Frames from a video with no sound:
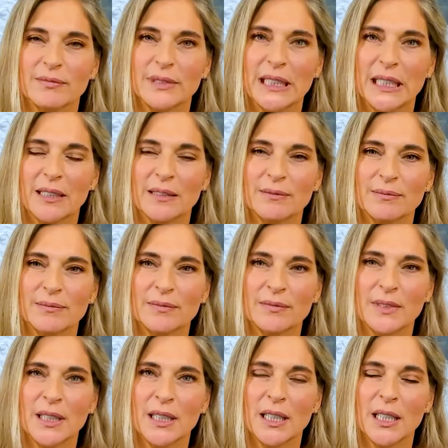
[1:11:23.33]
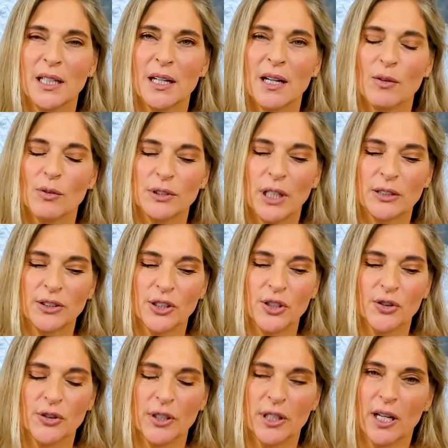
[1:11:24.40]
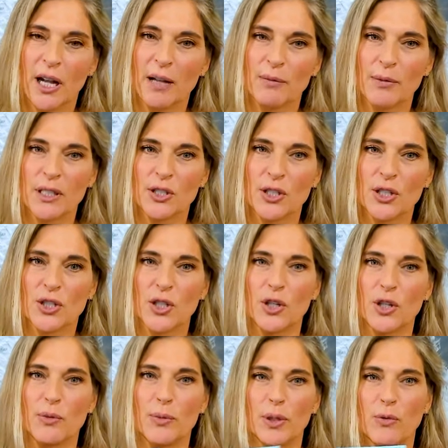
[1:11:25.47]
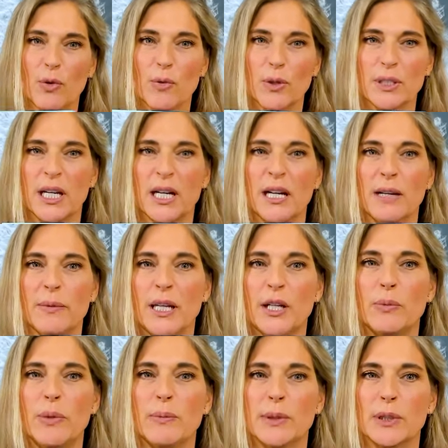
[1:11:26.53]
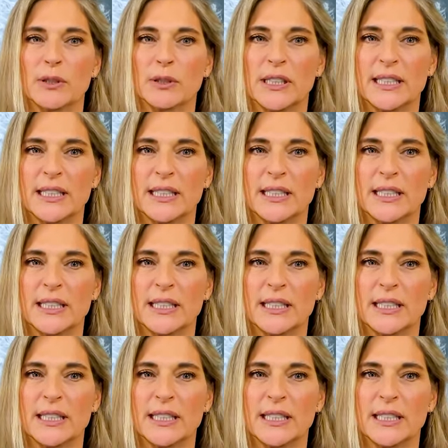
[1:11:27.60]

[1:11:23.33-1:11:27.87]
Yeah. Well, Dr. Youn, I'm going to just show your book one more time. I know people are oh,